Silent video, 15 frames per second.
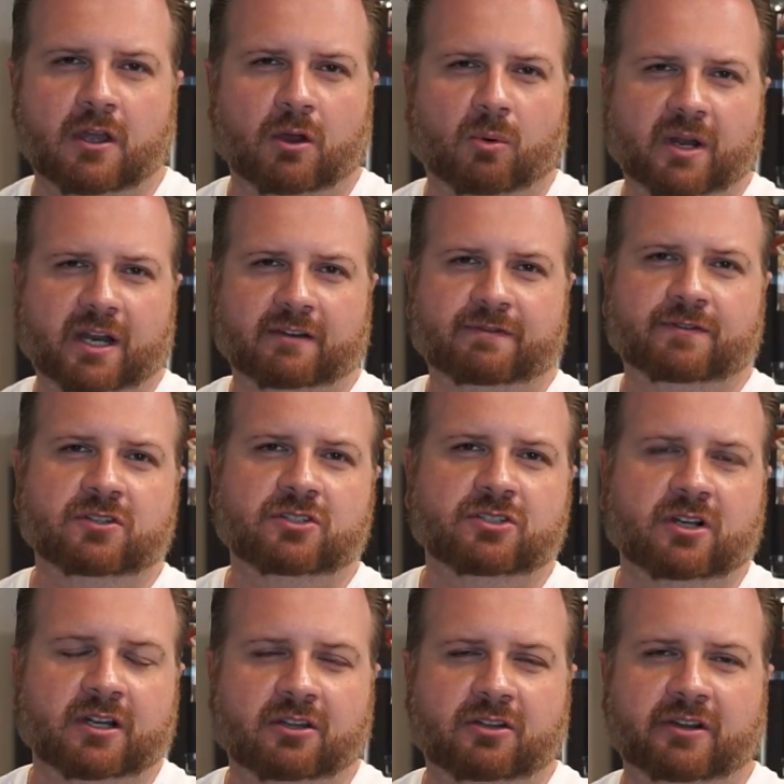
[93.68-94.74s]
When I first
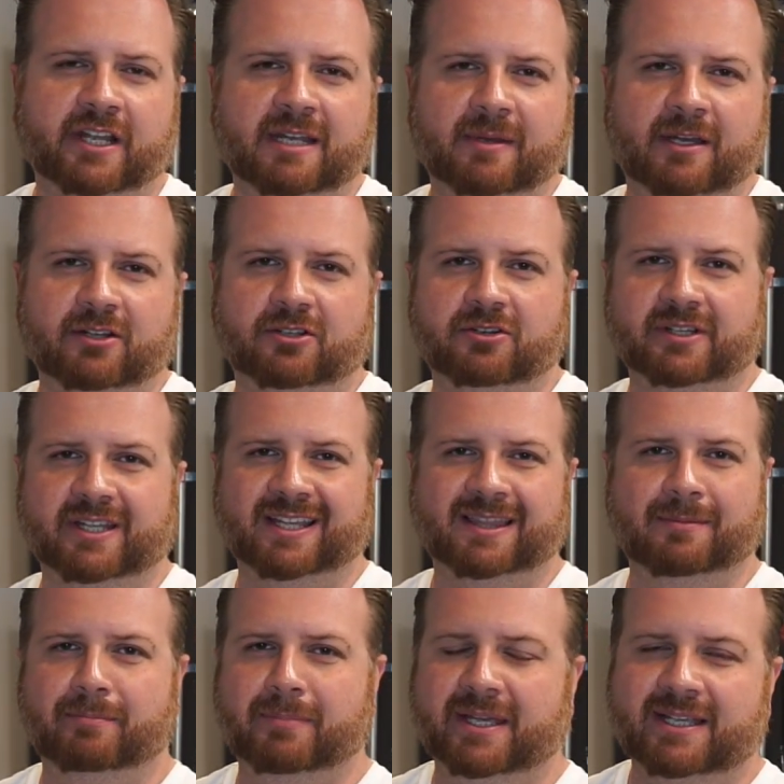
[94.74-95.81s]
started learning about cooking, the
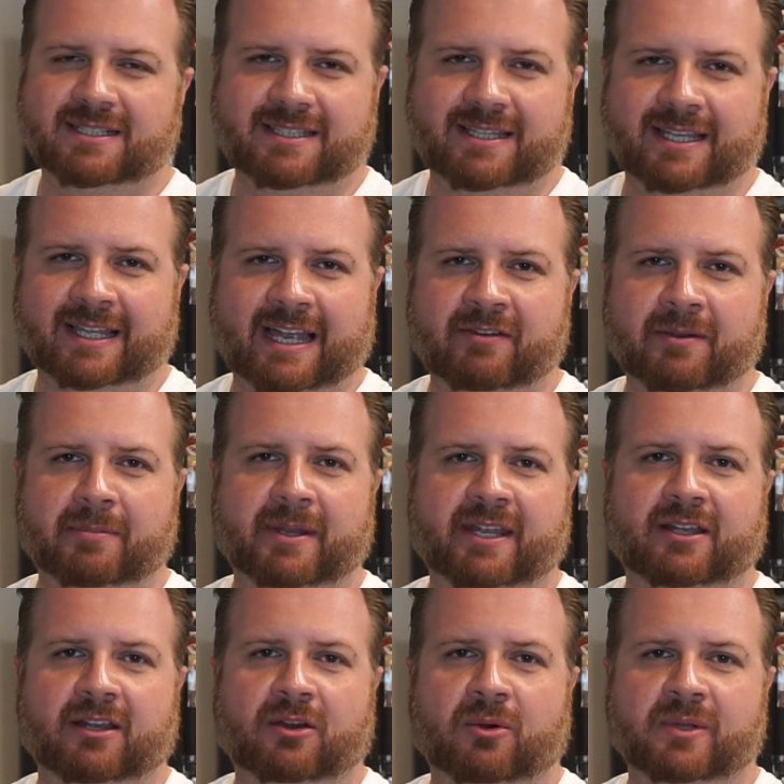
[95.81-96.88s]
biggest thing everybody
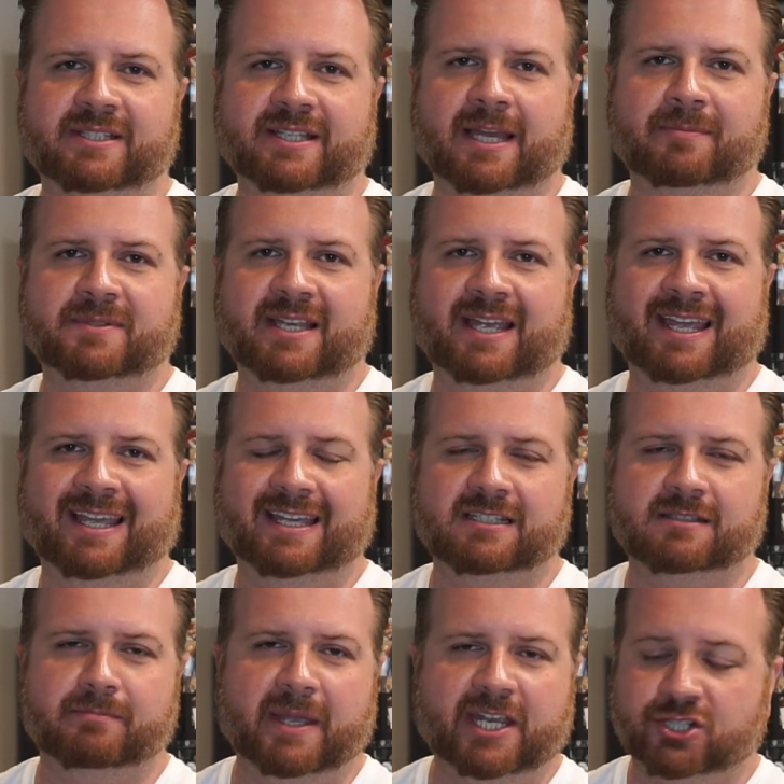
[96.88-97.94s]
always kept saying
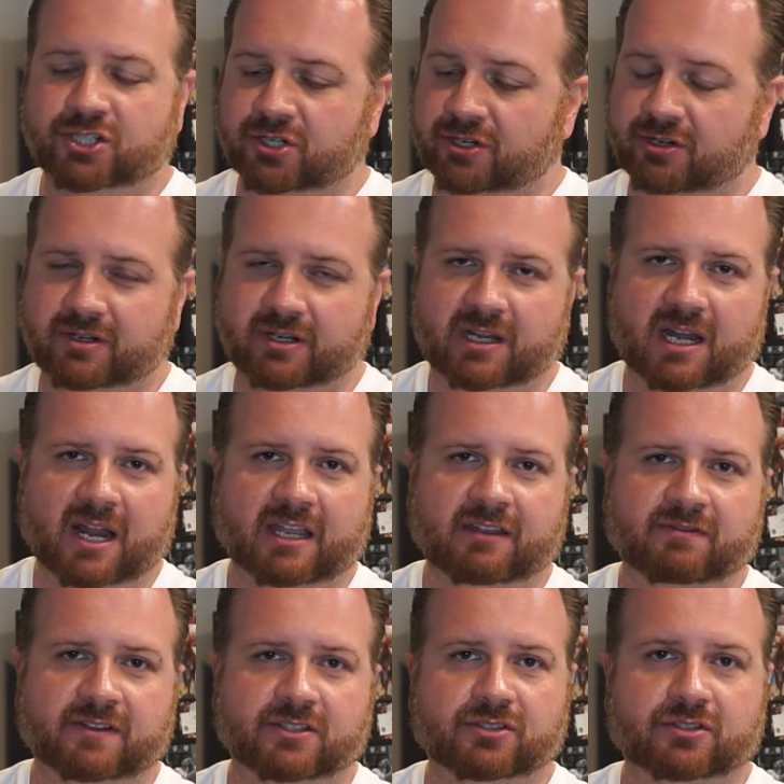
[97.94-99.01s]
is make sure your
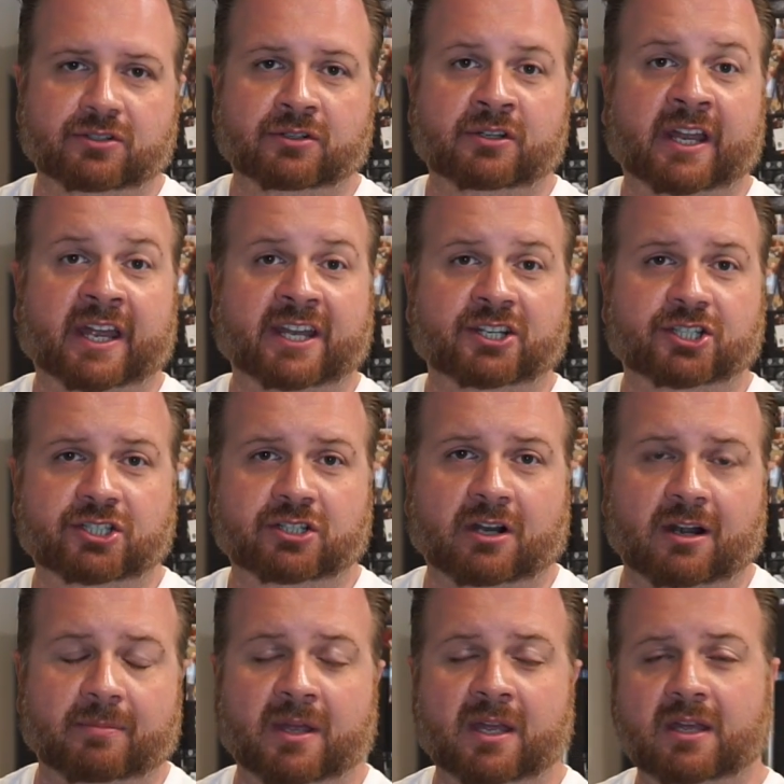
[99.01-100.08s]
knife is good and
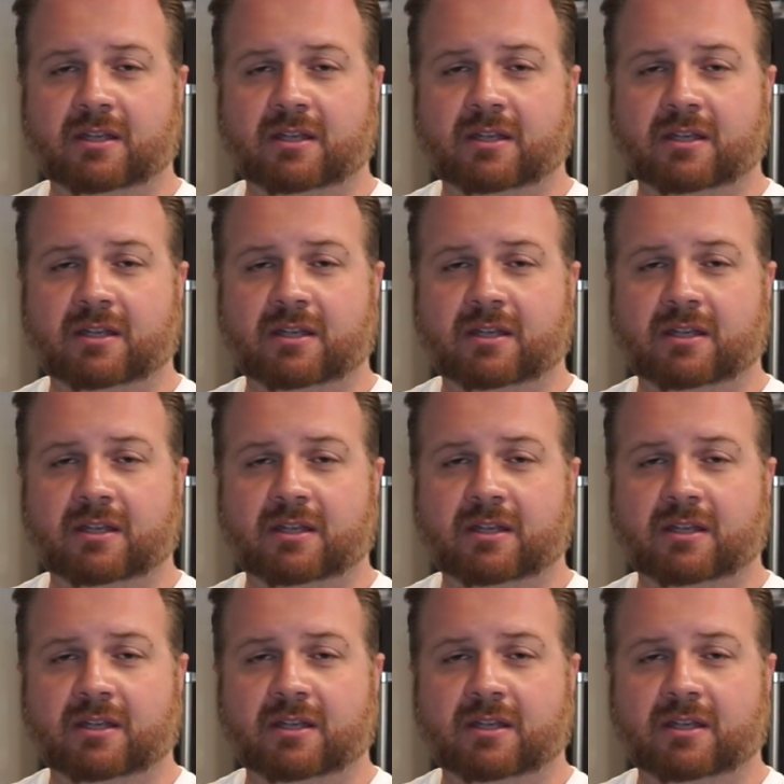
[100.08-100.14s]
sharp.